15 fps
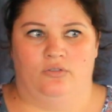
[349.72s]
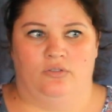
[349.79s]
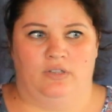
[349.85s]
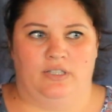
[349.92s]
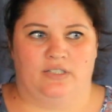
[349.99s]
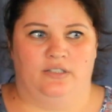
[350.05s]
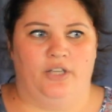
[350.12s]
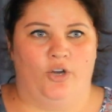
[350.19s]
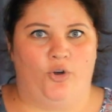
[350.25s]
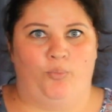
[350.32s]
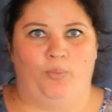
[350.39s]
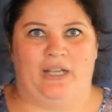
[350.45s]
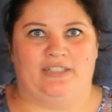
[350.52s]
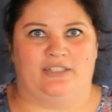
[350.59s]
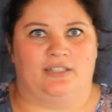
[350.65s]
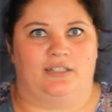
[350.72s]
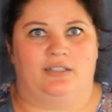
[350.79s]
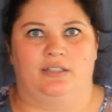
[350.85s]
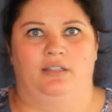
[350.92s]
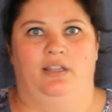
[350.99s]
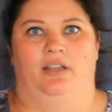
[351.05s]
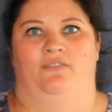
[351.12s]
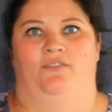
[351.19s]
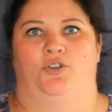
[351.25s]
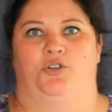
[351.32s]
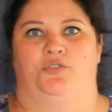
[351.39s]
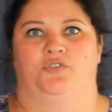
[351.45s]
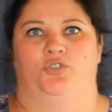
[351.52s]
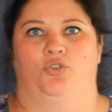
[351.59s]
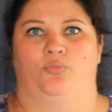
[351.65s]
There's neuroplasticity
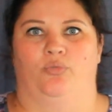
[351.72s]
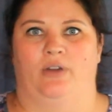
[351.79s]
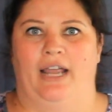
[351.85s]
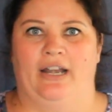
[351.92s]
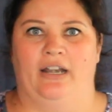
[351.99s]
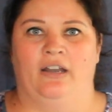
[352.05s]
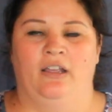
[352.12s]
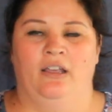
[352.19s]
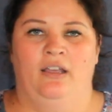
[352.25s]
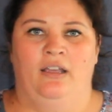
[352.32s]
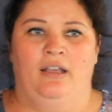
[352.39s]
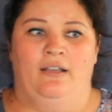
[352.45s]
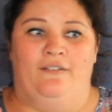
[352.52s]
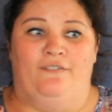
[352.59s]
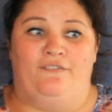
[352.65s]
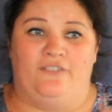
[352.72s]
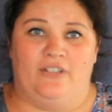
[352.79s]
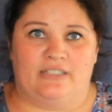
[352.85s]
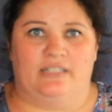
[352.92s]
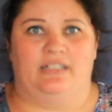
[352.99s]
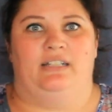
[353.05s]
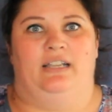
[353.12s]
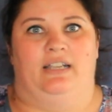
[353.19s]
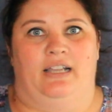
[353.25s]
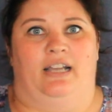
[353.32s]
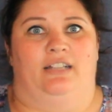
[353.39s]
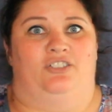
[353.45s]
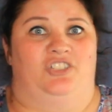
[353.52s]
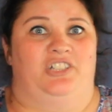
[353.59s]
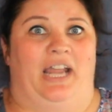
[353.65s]
involved. Your brain physically
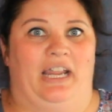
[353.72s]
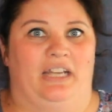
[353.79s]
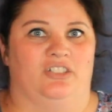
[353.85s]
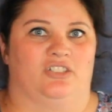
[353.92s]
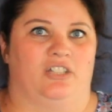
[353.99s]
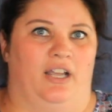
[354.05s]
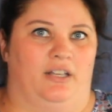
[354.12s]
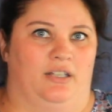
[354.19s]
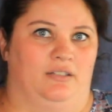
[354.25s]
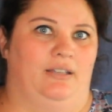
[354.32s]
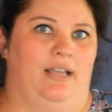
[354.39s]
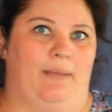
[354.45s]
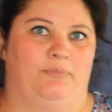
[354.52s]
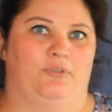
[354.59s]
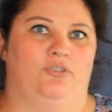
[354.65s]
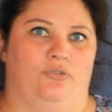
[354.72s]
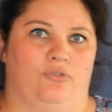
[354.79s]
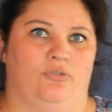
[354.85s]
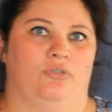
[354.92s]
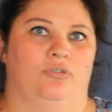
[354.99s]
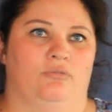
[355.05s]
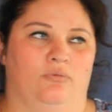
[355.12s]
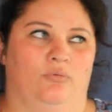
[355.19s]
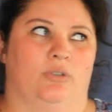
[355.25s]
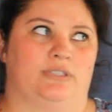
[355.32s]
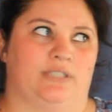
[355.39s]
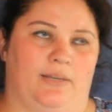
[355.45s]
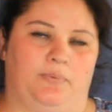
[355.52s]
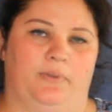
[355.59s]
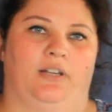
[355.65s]
can change and adapt to
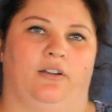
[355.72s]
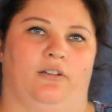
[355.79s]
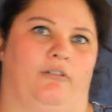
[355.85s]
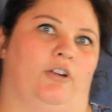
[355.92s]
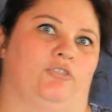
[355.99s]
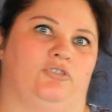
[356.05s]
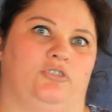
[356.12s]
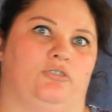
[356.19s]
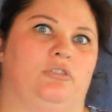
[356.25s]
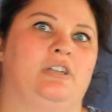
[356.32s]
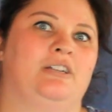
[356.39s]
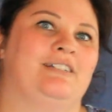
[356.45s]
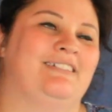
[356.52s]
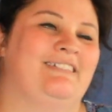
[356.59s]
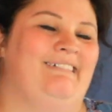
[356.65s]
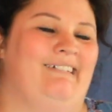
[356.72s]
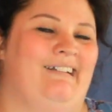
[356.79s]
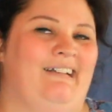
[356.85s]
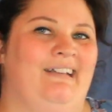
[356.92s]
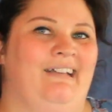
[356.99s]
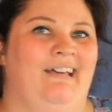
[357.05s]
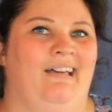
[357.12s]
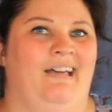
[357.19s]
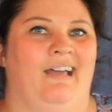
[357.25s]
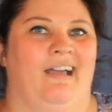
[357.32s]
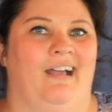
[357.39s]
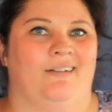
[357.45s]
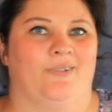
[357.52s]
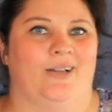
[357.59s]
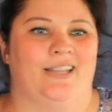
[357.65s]
what's happening around you.
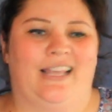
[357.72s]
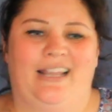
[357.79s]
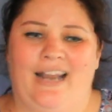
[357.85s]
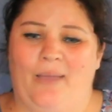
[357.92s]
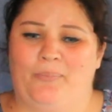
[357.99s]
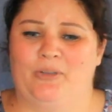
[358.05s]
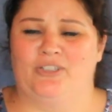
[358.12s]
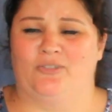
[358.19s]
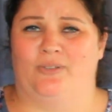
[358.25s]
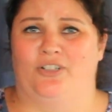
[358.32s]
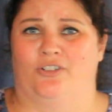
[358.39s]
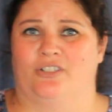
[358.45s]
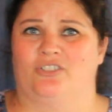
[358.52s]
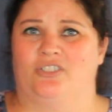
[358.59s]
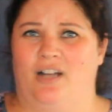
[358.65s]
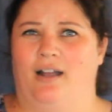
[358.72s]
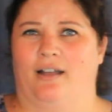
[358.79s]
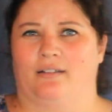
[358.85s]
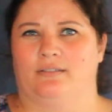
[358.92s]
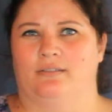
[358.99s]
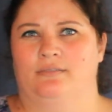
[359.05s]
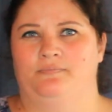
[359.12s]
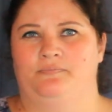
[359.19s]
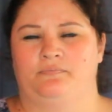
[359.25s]
And when that happens when you're a child,